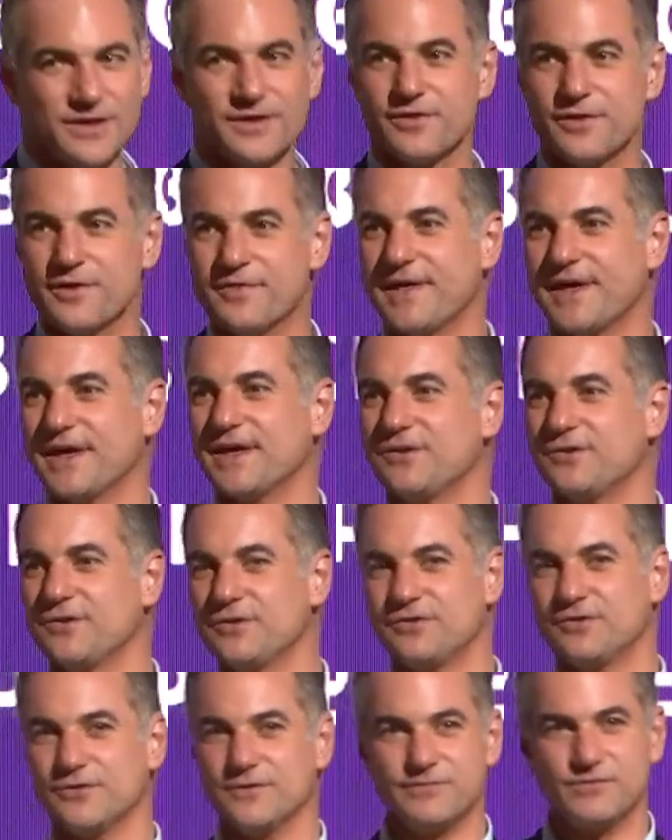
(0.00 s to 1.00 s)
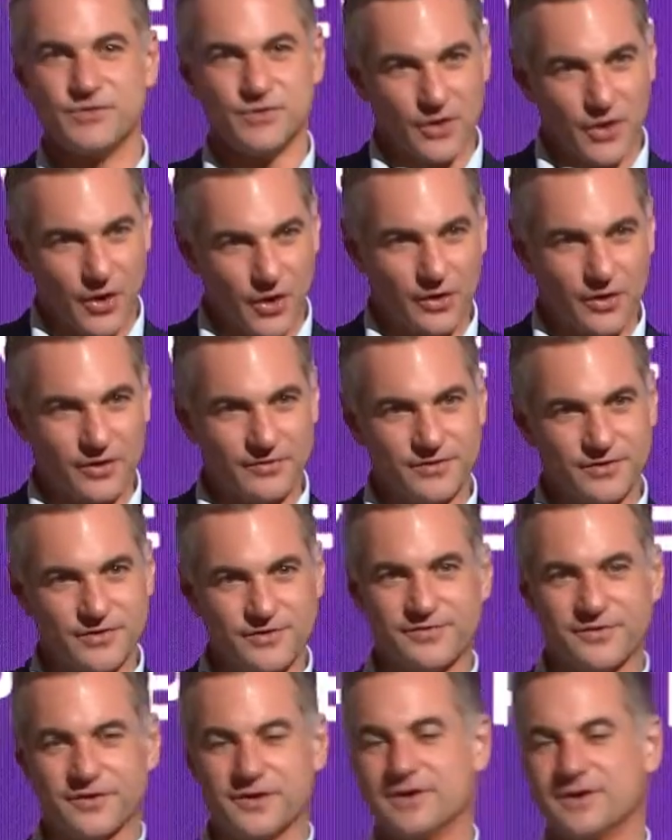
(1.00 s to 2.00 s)
So thank you to all of you
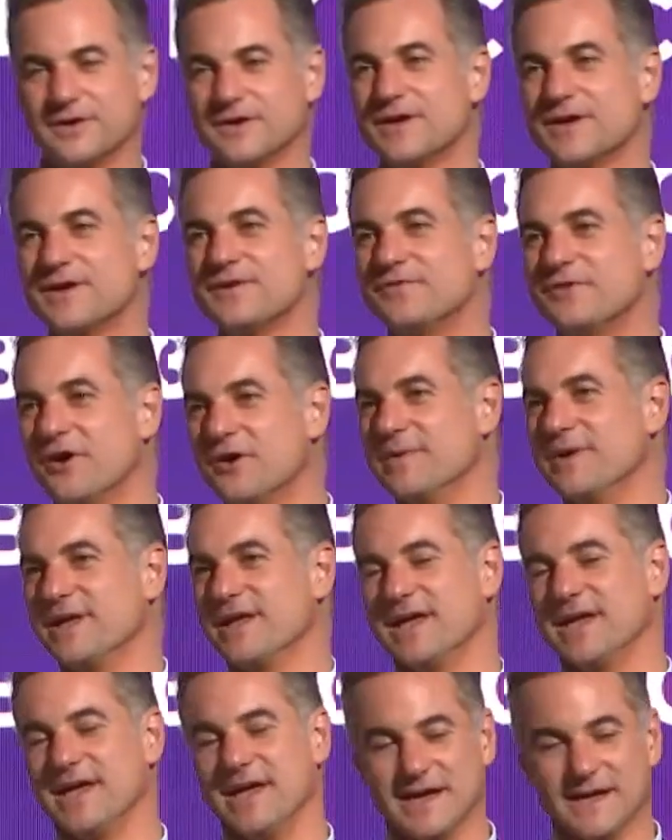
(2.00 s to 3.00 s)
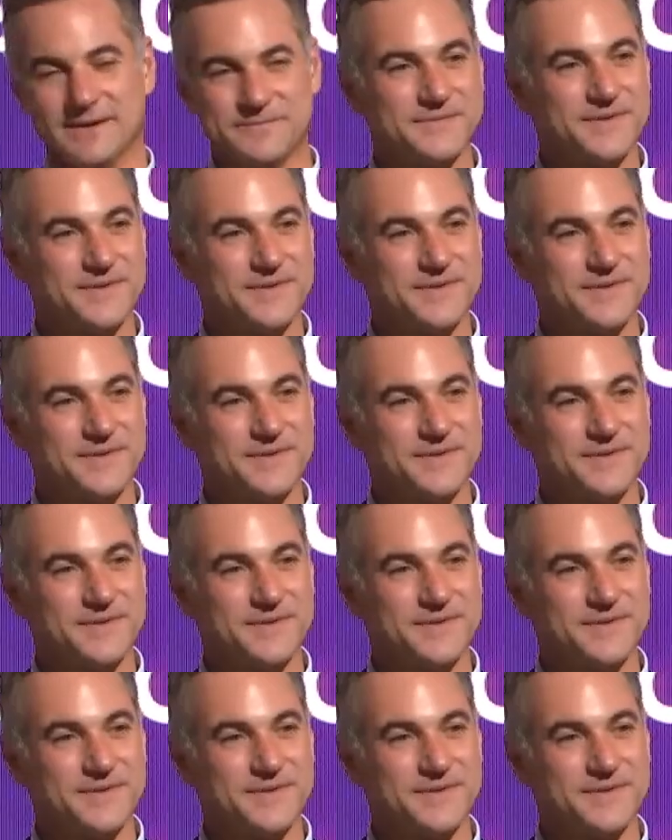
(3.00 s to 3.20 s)
for being here.